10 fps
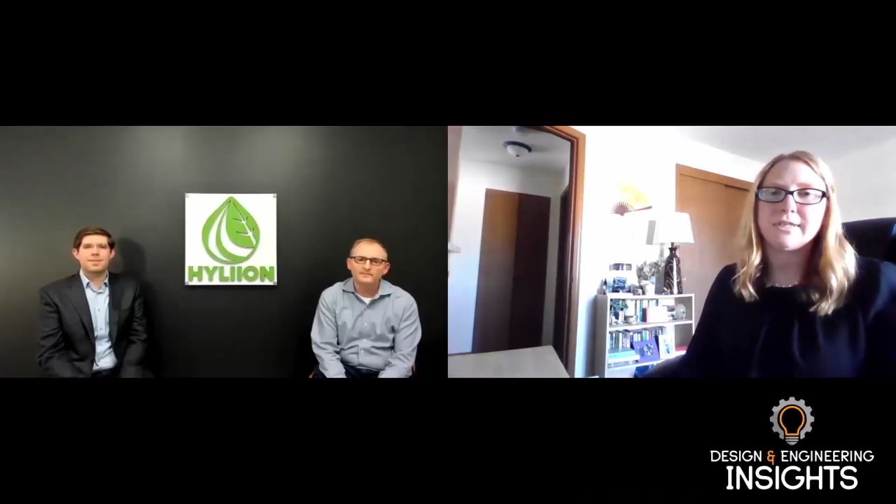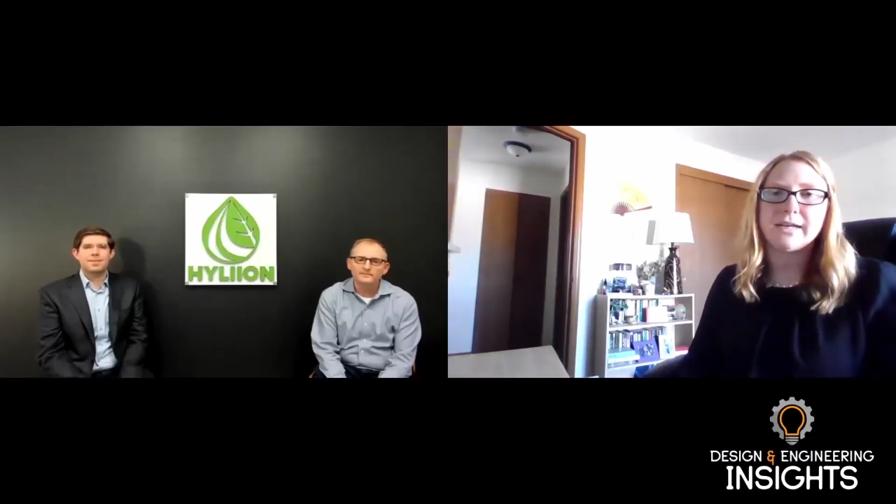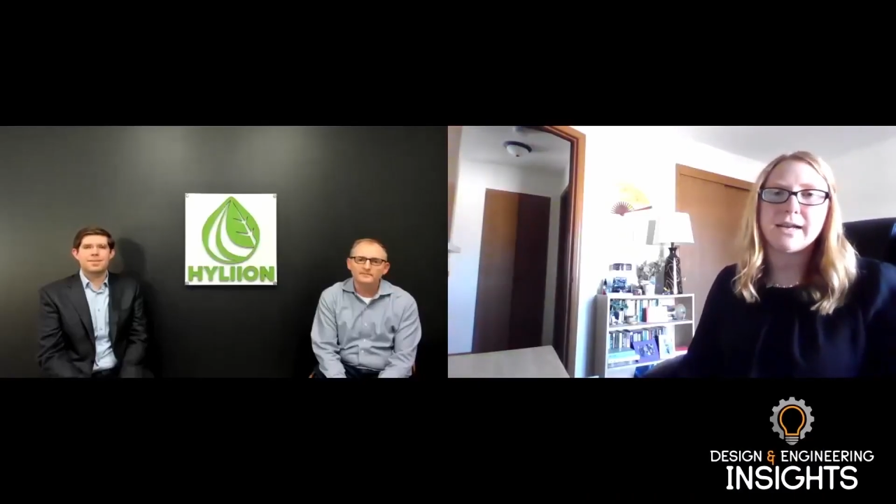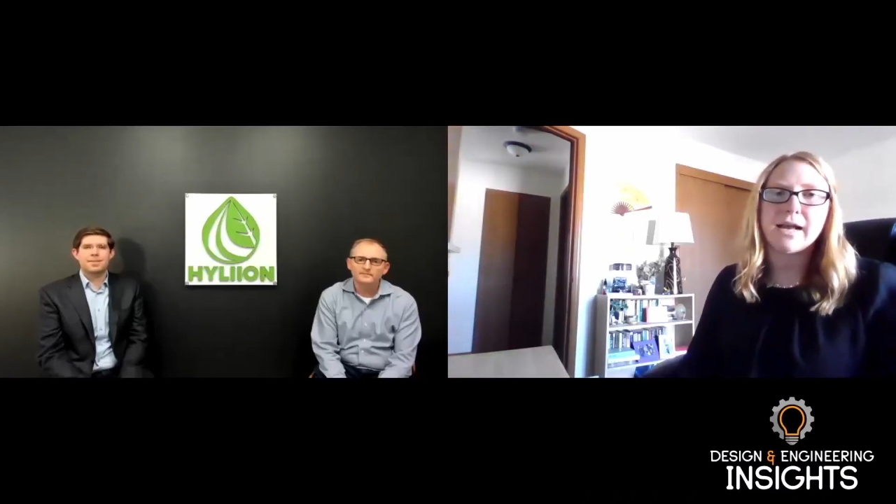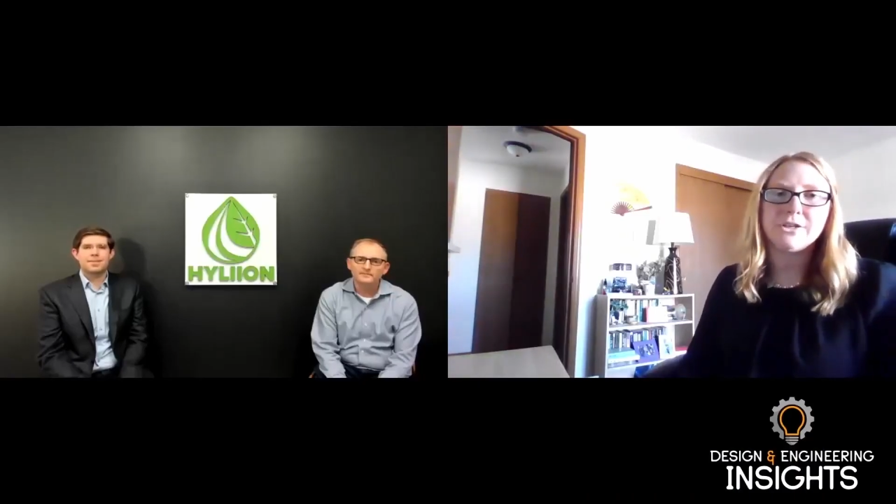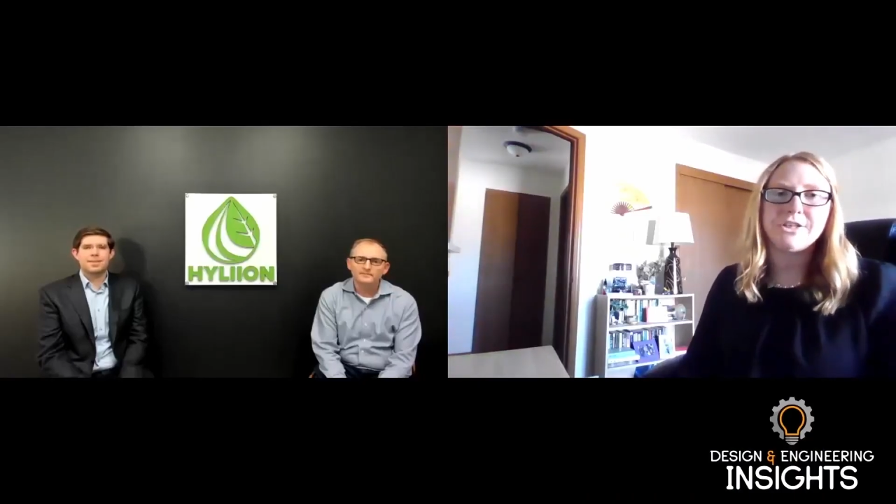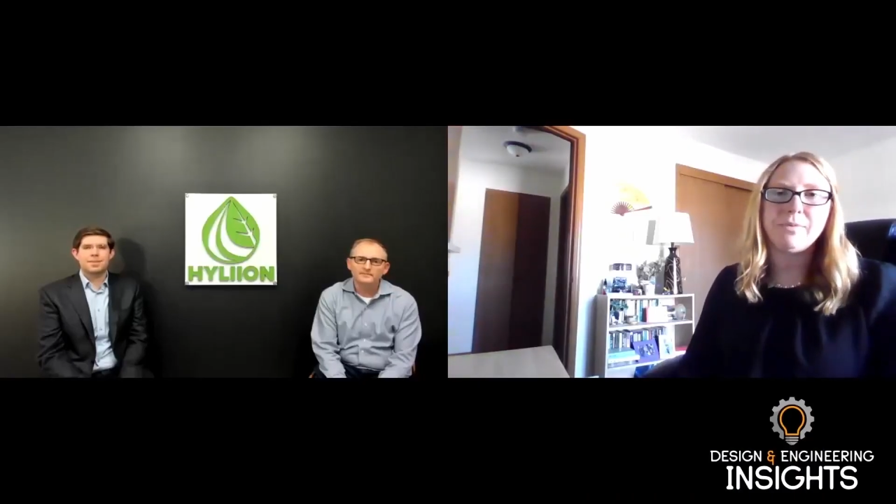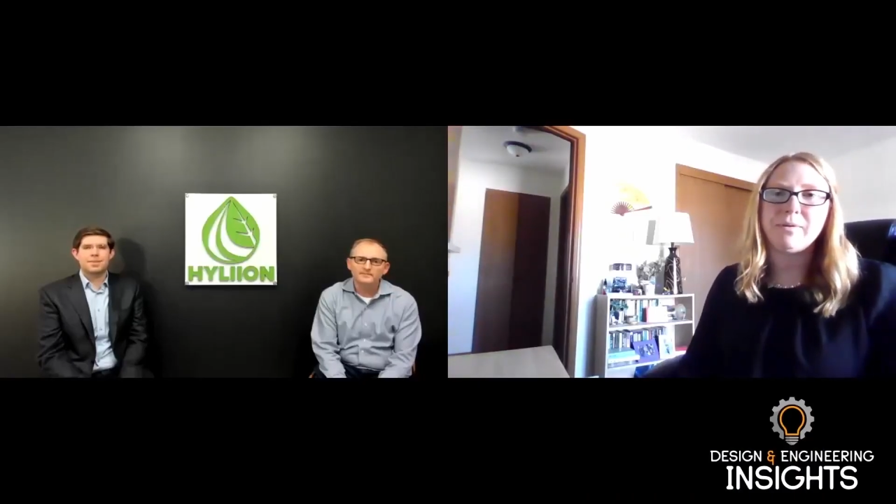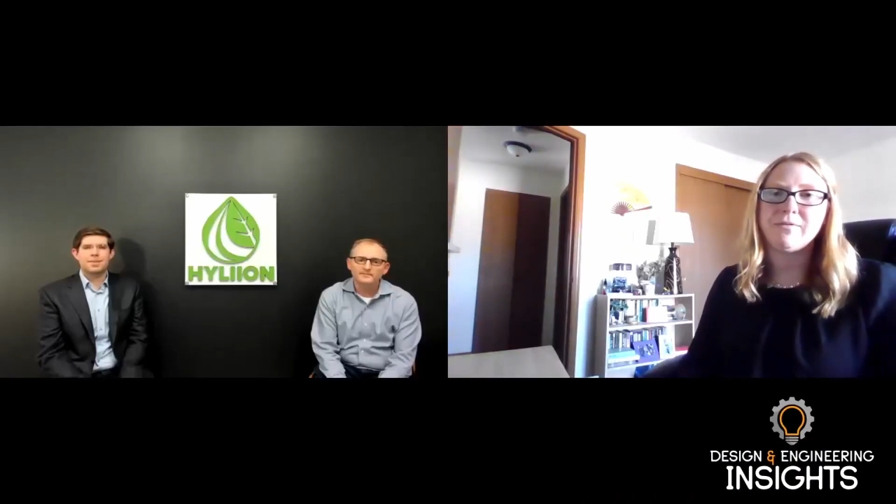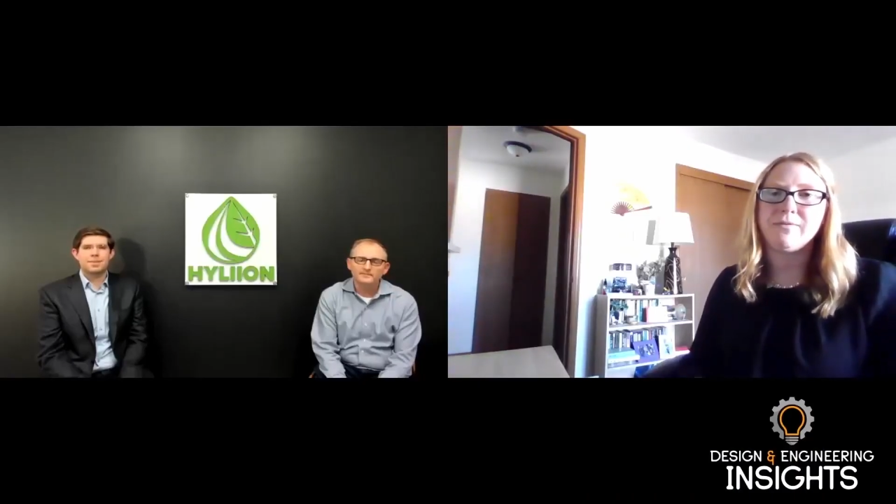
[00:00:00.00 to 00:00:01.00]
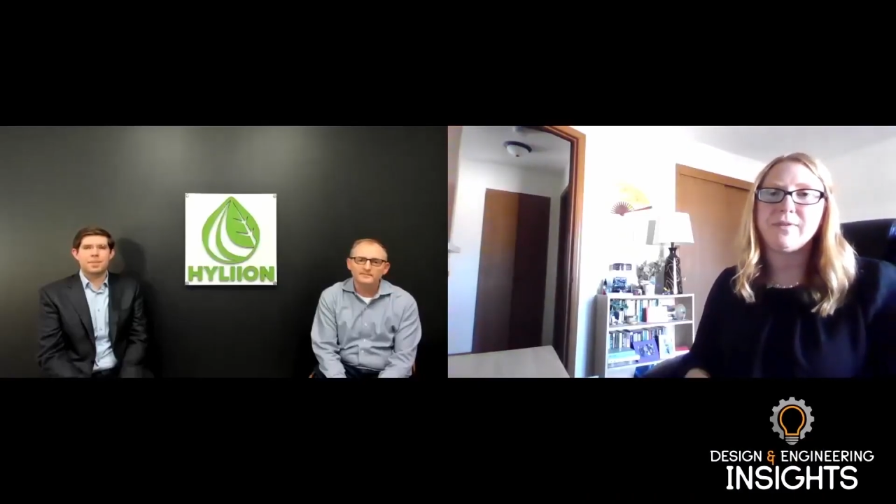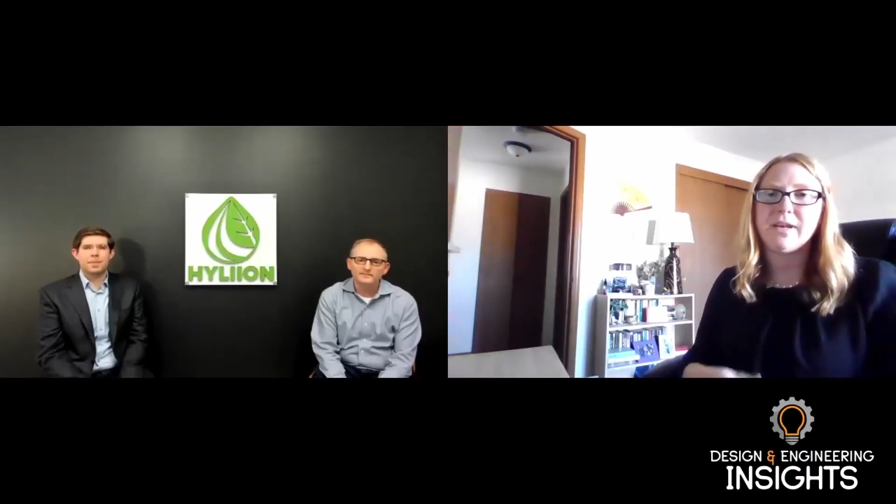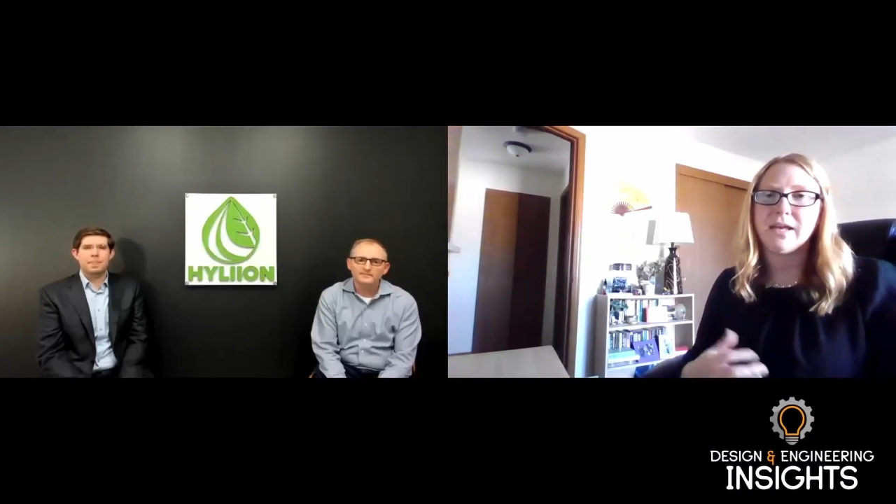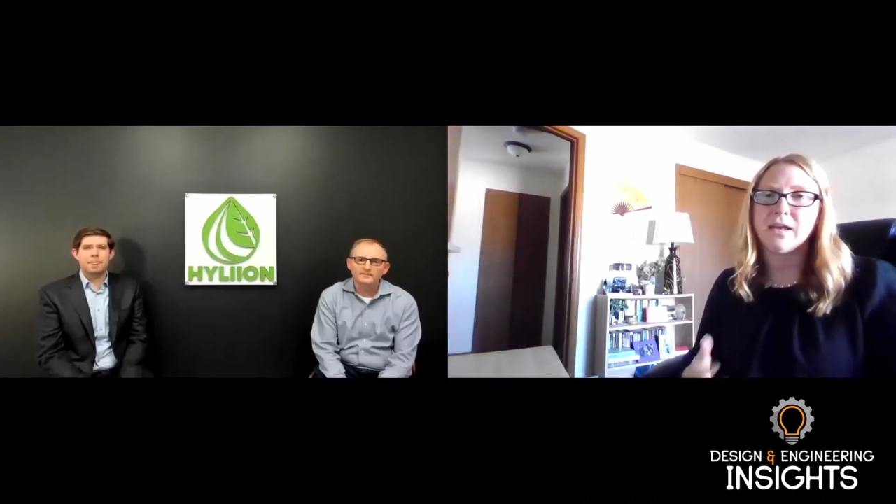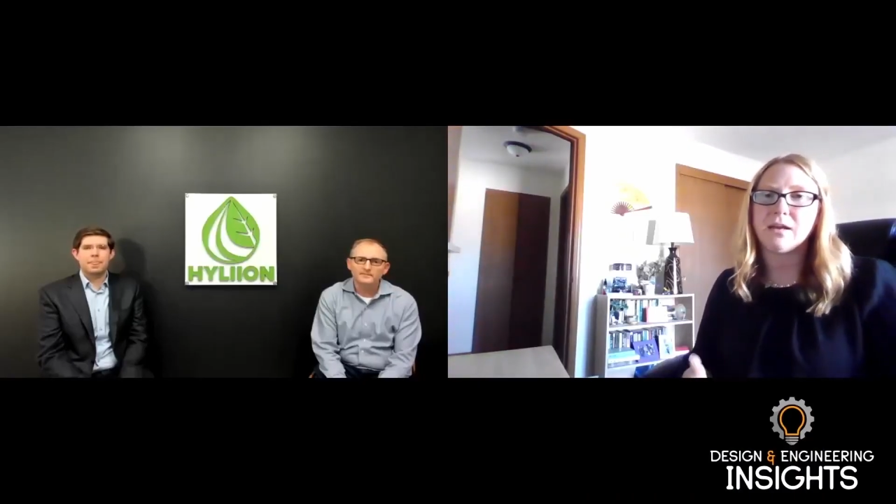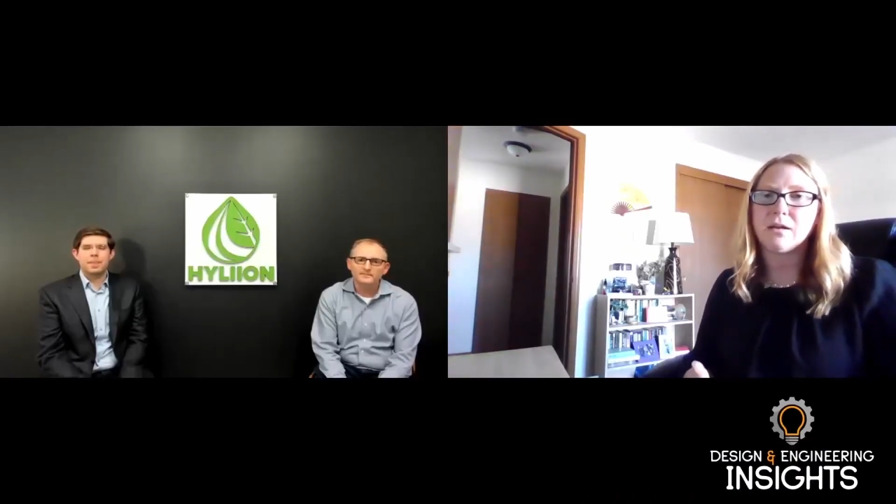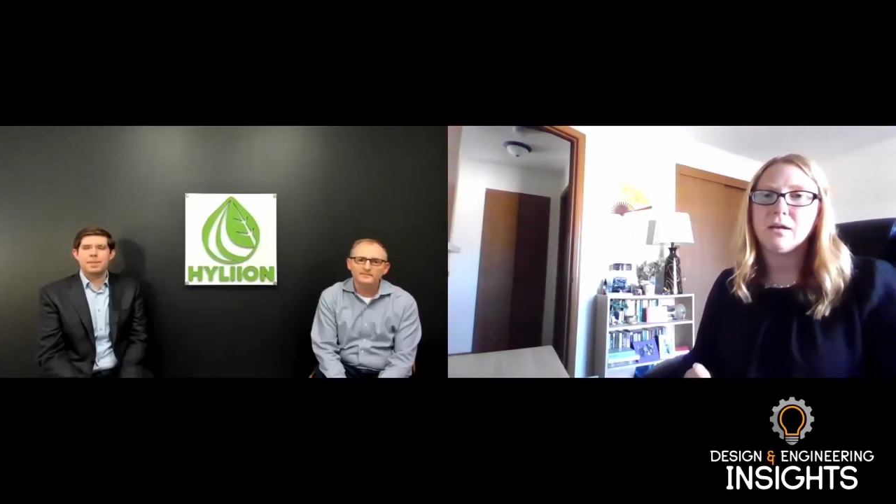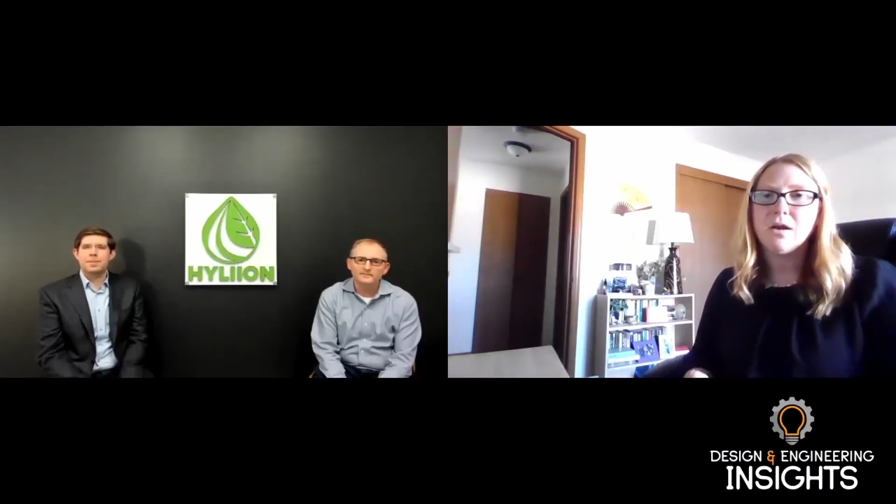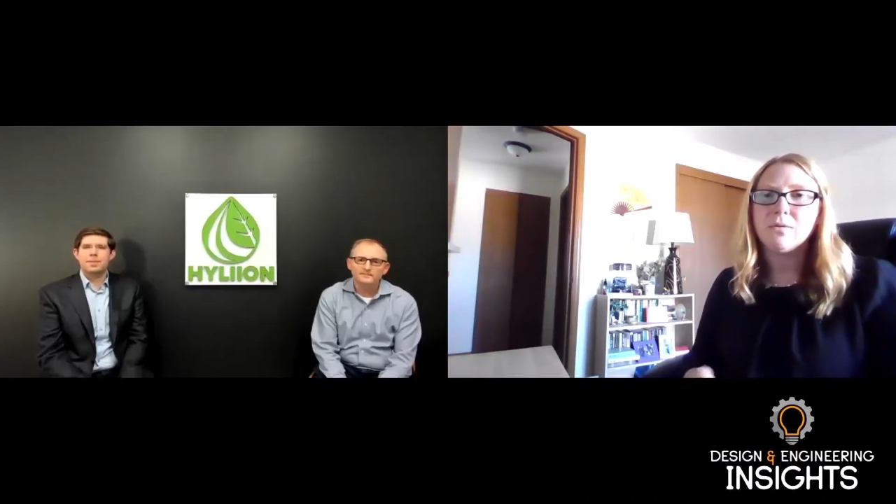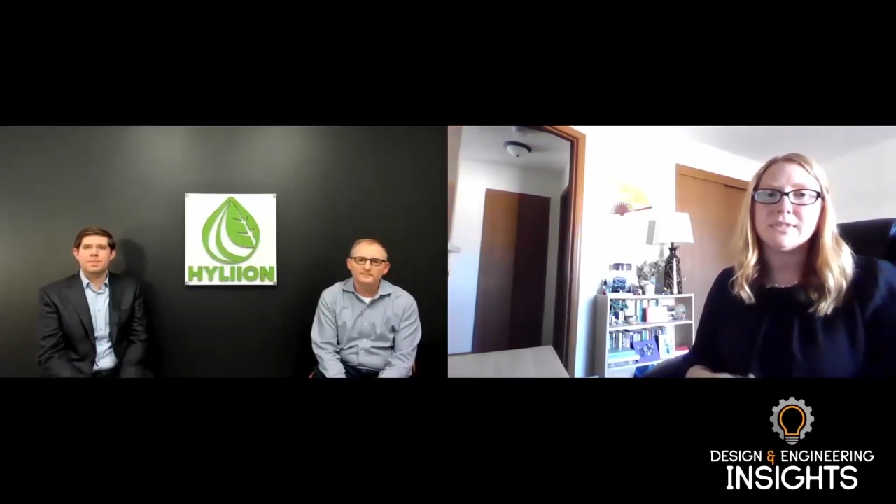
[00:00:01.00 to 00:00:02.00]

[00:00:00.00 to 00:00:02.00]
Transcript: technology maybe fit in